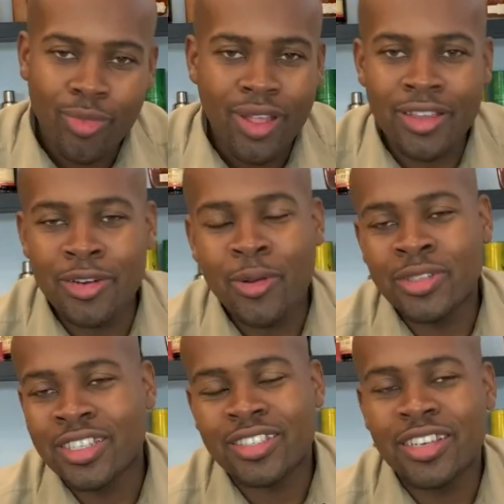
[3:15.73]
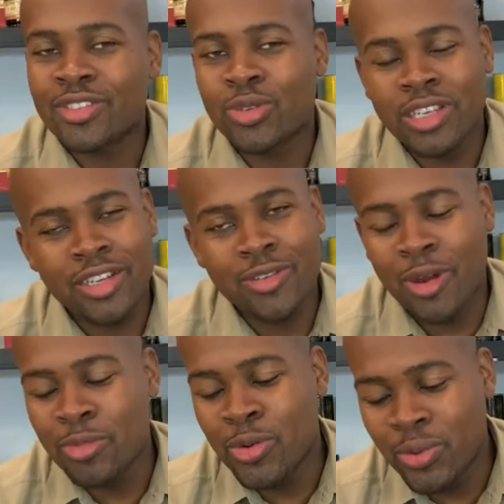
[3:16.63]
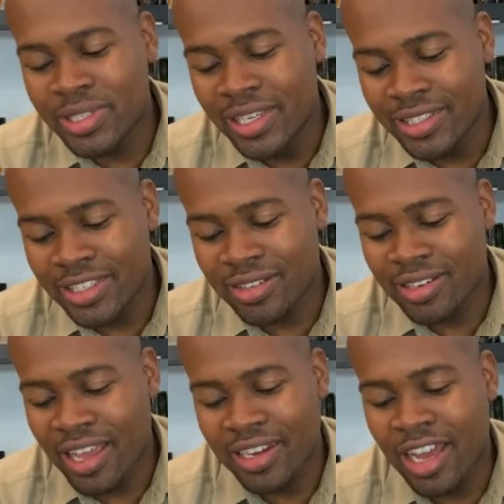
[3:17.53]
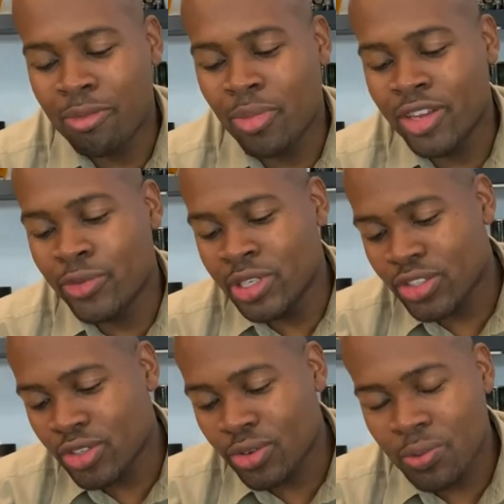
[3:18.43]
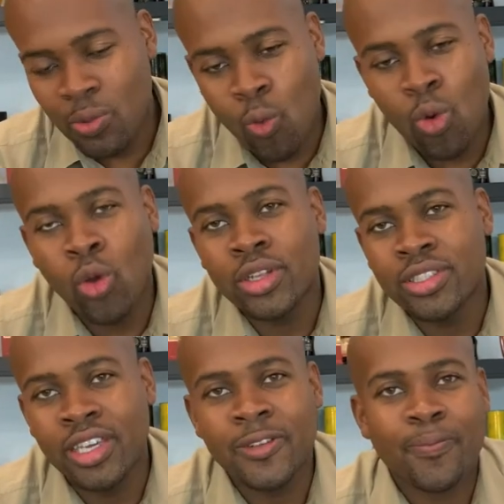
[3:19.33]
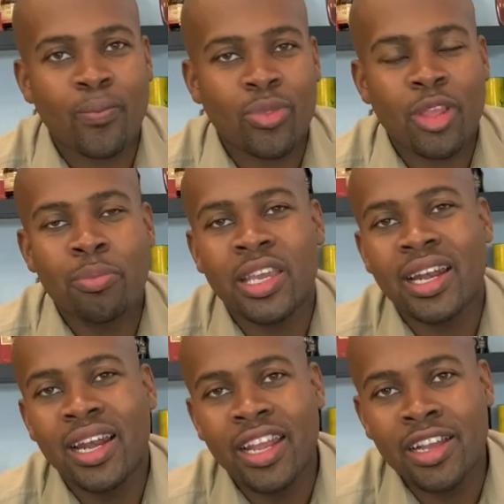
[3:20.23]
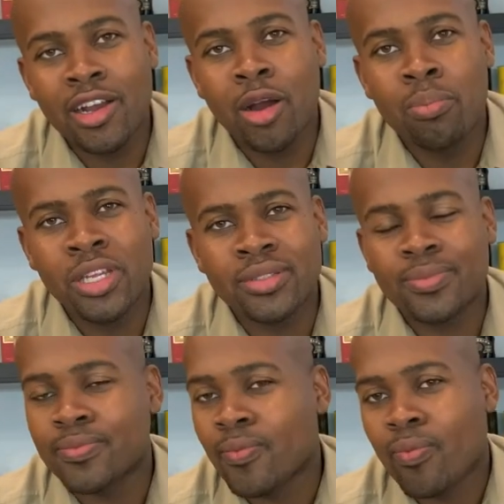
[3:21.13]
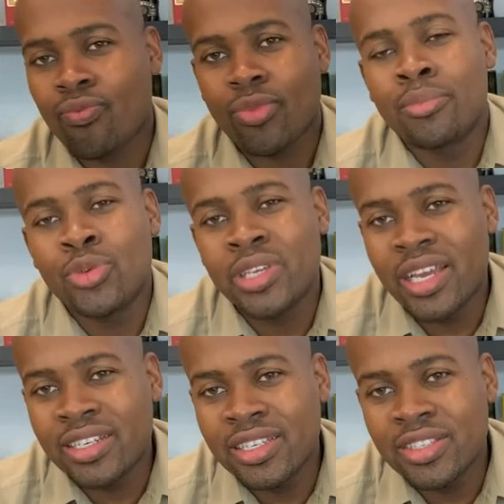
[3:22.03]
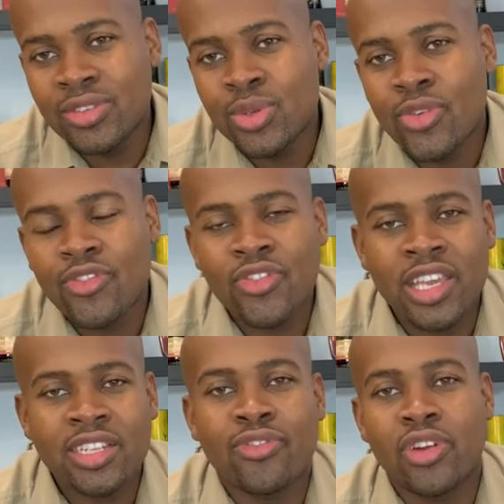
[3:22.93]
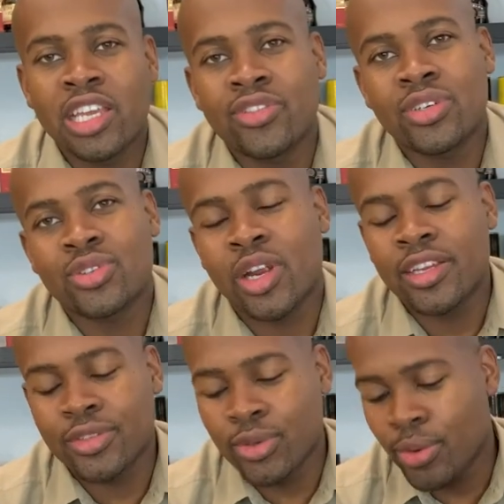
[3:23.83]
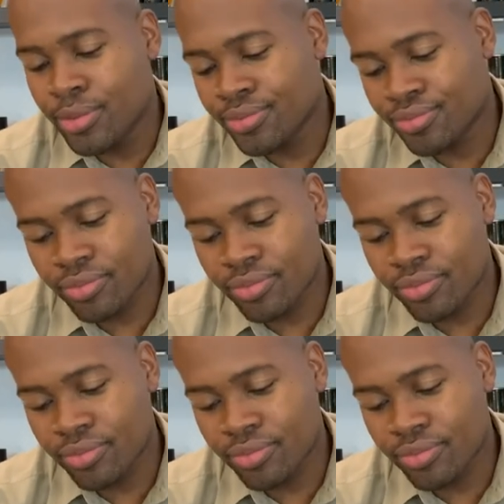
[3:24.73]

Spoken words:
you know, just drinking rum, you don't taste it like that. But if you just hold on to it, make it linger a bit, you get these faint flavors, right? So